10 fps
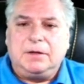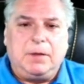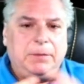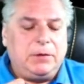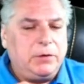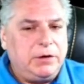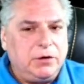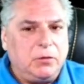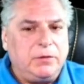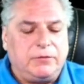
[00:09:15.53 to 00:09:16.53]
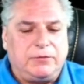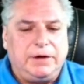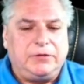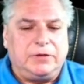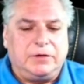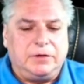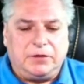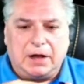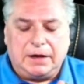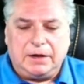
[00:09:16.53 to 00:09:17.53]
Maybe when you go in the freezer,
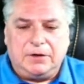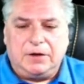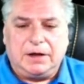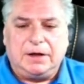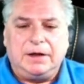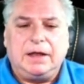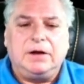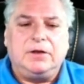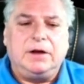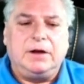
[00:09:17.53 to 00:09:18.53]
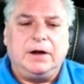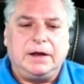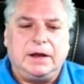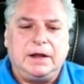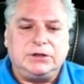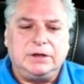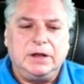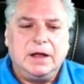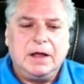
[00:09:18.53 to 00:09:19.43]
you're not going to get a good internet connection.